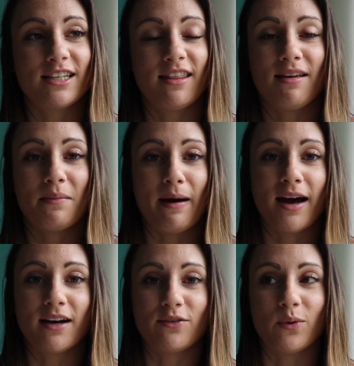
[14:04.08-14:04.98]
to think
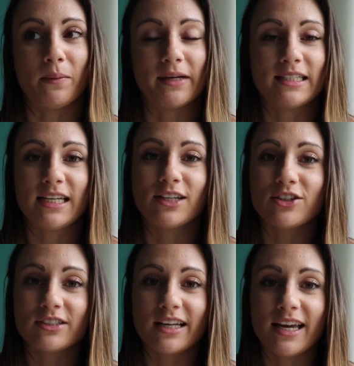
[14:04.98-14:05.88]
back of what my skin
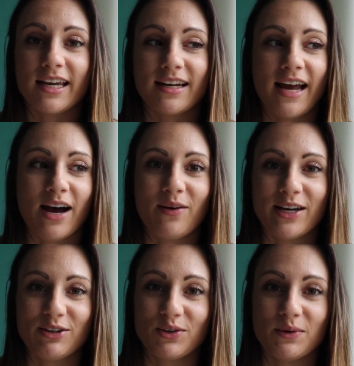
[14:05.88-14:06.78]
looked like and how
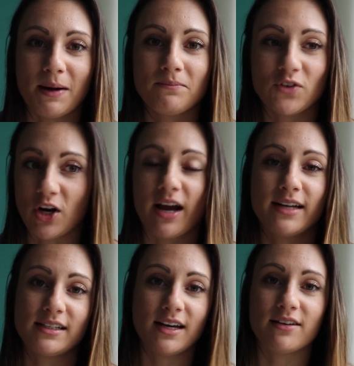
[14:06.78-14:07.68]
I grew up
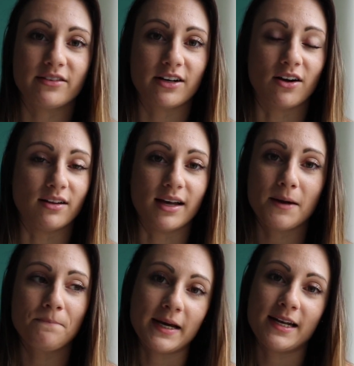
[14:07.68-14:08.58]
trying to cover it all
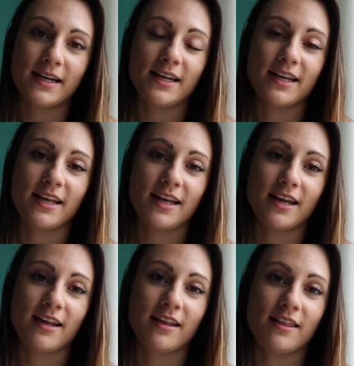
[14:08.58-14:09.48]
up. But
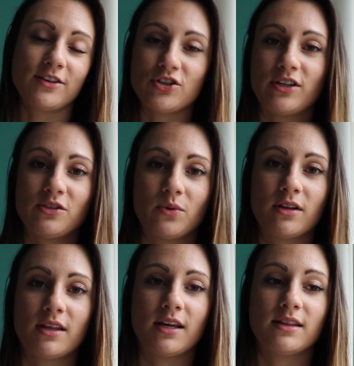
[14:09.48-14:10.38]
the journey's
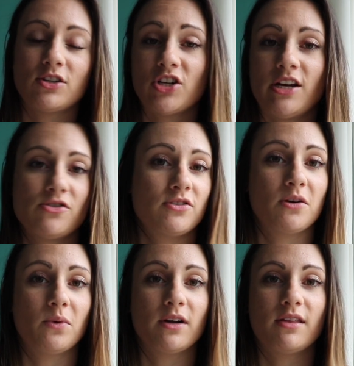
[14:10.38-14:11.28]
worth it. The changes
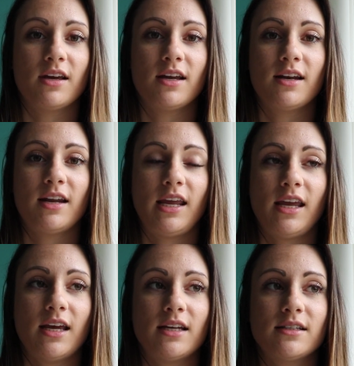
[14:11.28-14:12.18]
are worth it.
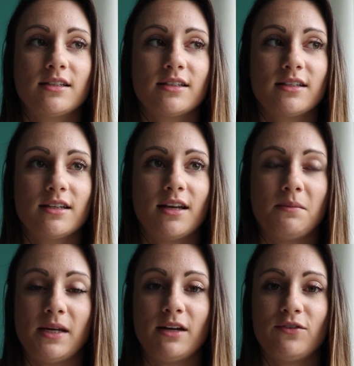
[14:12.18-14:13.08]
And I
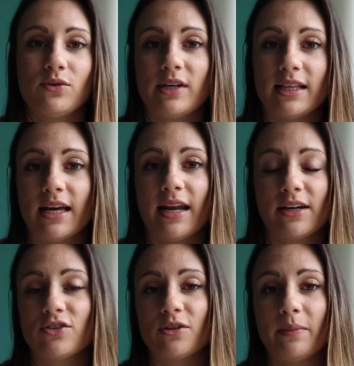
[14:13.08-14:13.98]
mean, if you get that
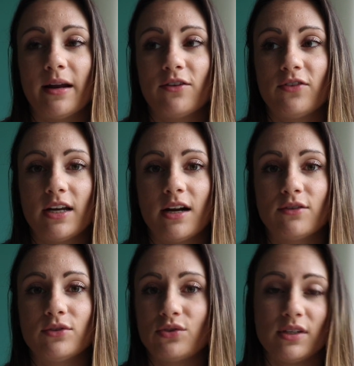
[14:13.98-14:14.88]
extra benefit
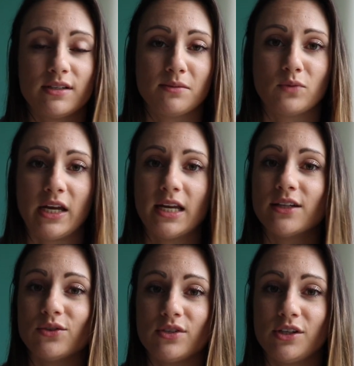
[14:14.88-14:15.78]
of losing some weight and
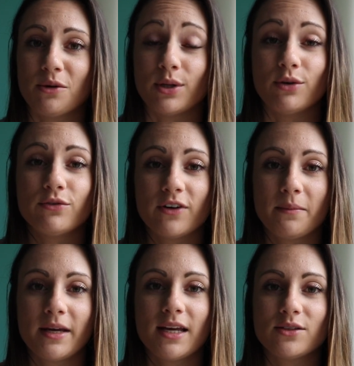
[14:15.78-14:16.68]
losing your bloat
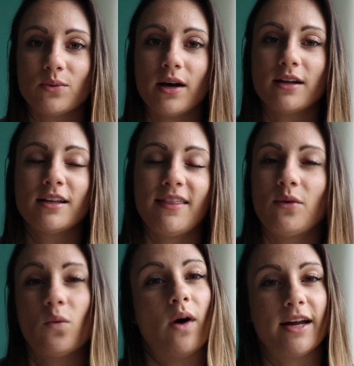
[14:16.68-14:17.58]
from it as well,
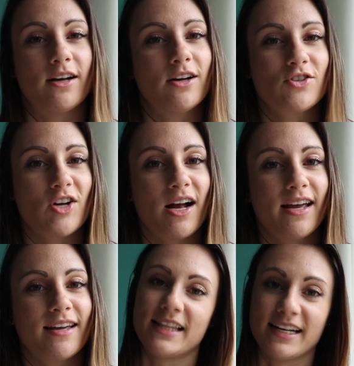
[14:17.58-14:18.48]
then why not try
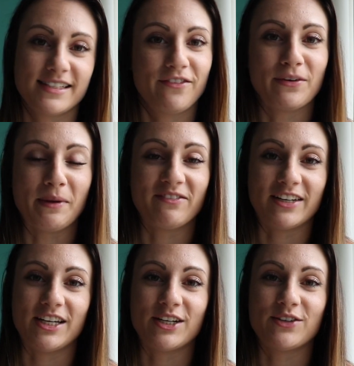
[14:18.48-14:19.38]
it? That's it for my
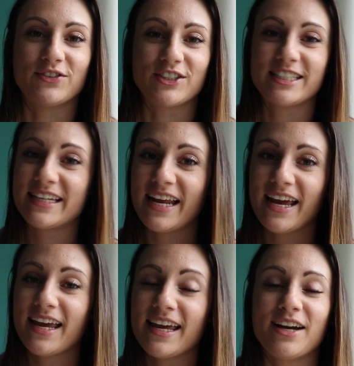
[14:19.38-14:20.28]
video for
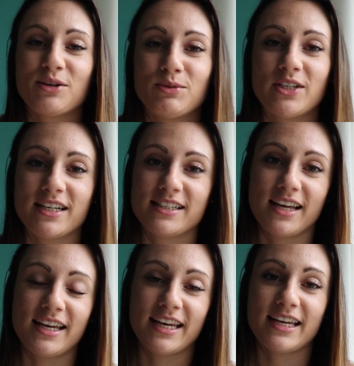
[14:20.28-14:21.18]
today. I hope you guys
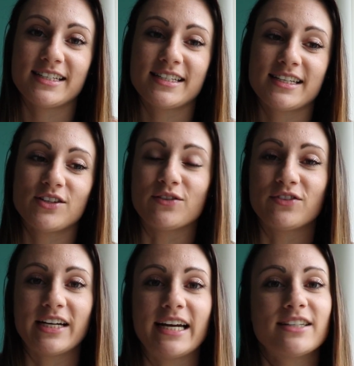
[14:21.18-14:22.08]
like it. Don't
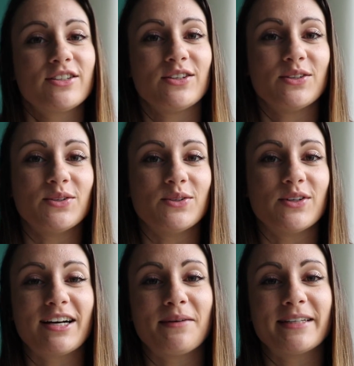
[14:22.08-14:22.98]
forget to
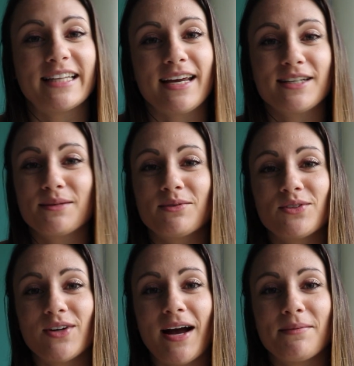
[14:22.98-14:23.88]
comment, like,
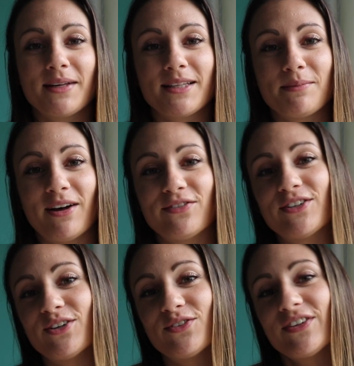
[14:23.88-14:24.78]
subscribe, click the bell for
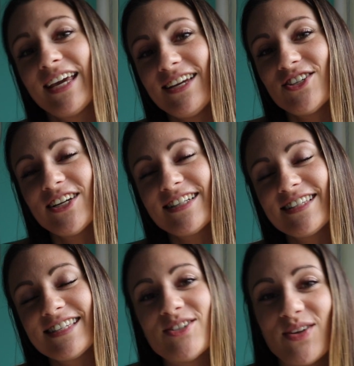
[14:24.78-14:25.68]

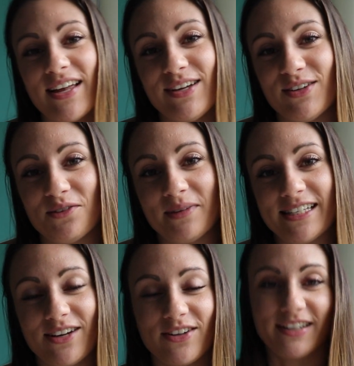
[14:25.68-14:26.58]
notifications so that you don't
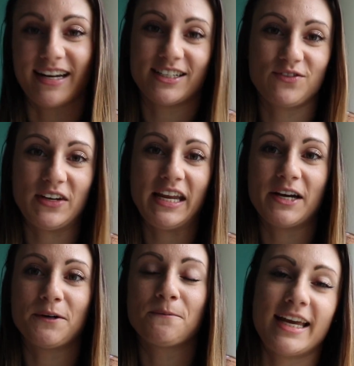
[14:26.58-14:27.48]
miss out on the next video,